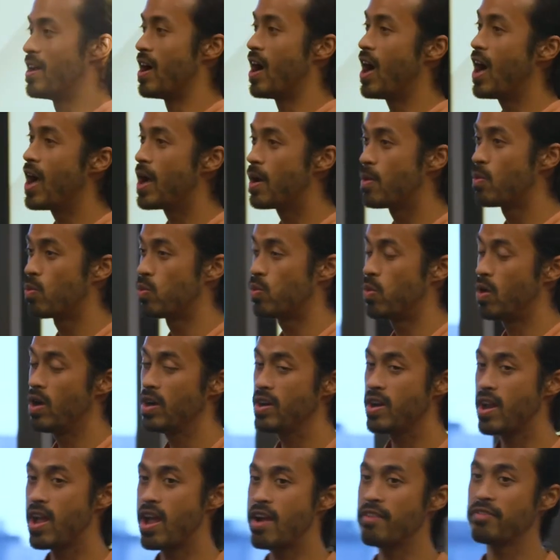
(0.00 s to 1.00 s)
I
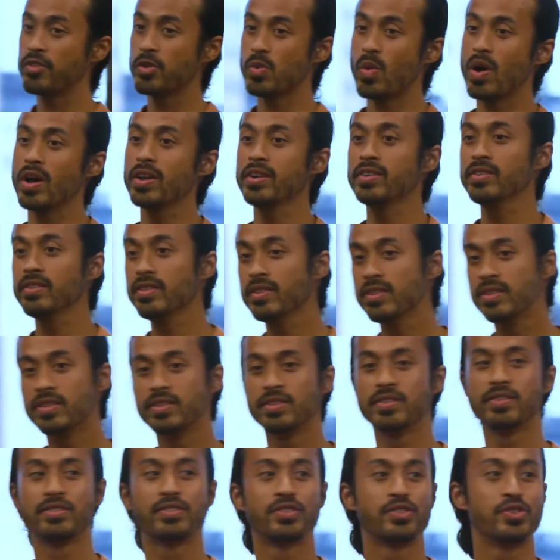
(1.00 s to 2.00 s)
want everyone
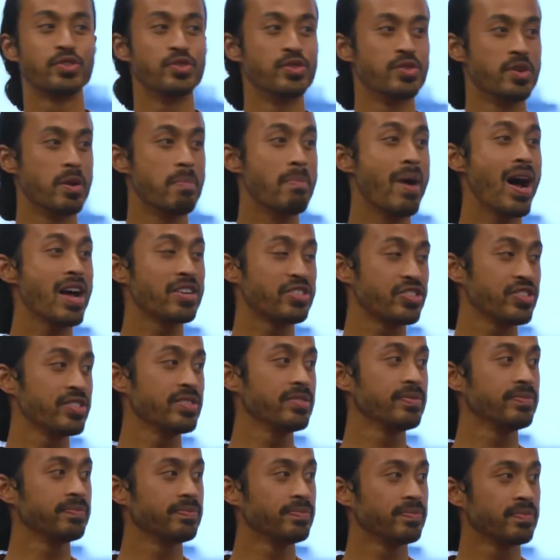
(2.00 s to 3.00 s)
to
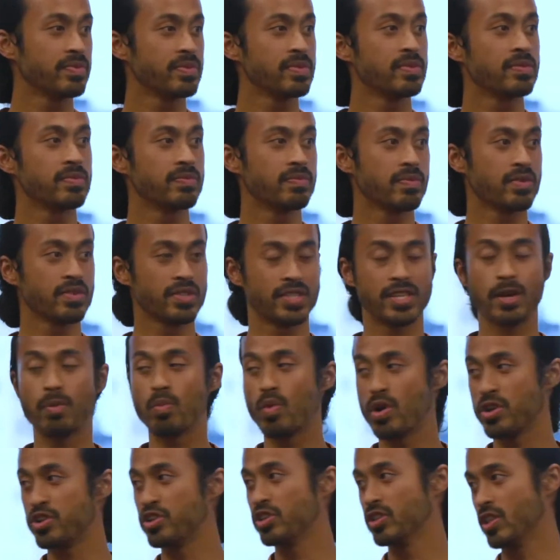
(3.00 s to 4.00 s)
imagine
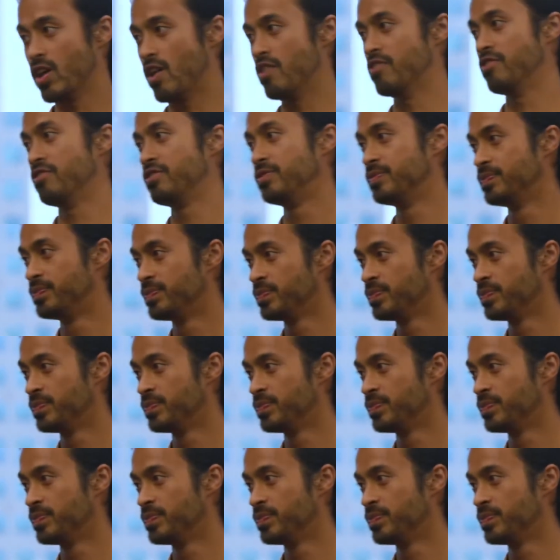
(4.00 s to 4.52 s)
someone you love.